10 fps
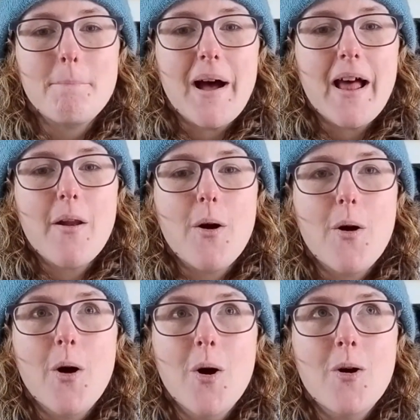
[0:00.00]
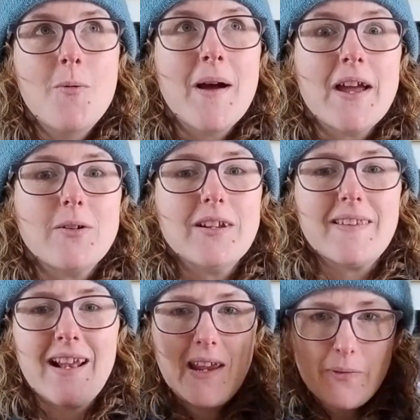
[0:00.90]
but oh my goodness,
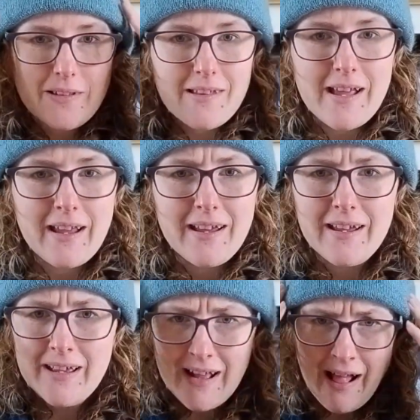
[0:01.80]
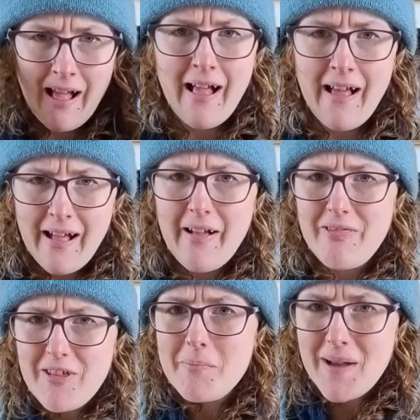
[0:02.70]
and even like
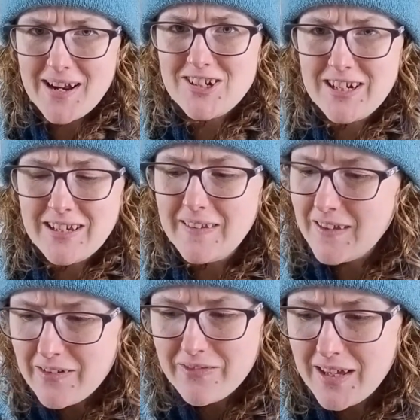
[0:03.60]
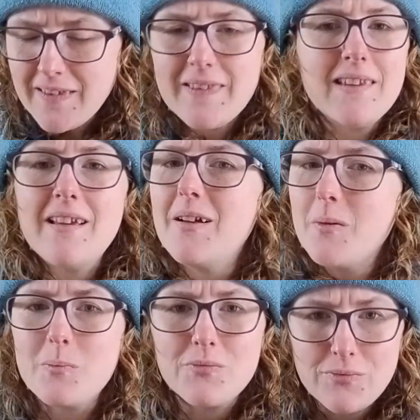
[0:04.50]
the matchiness of this,
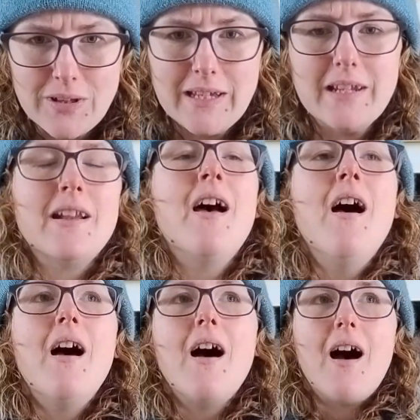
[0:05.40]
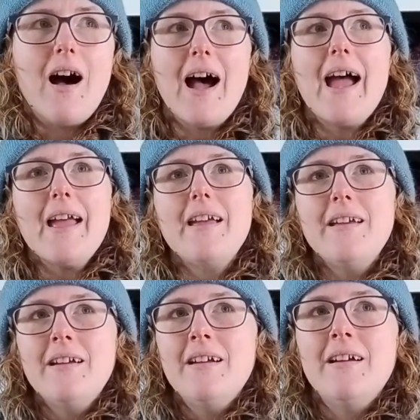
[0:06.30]
brilliant.
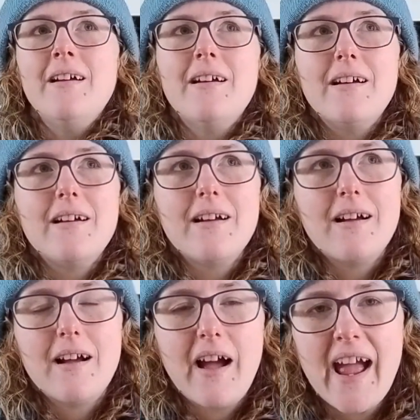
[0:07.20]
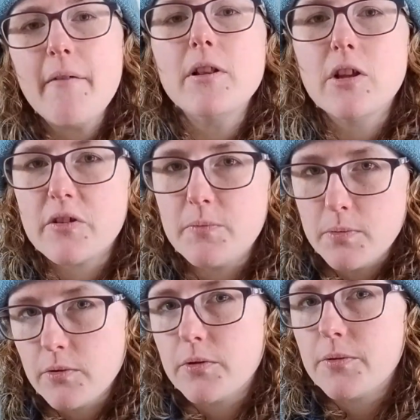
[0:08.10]
I have a lot of
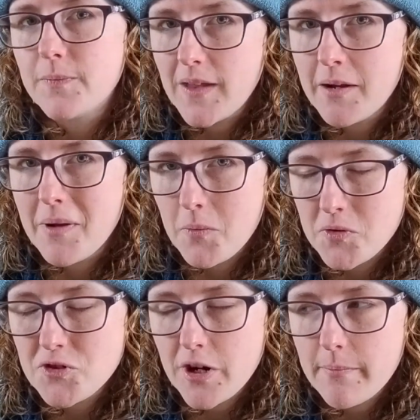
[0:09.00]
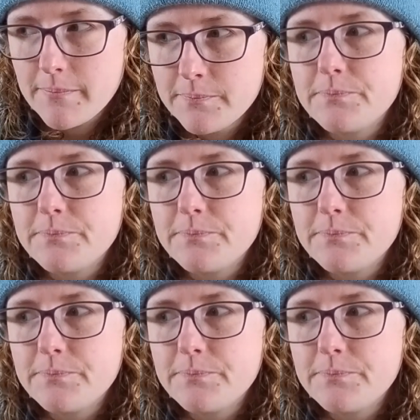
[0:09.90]
blue in my wardrobe,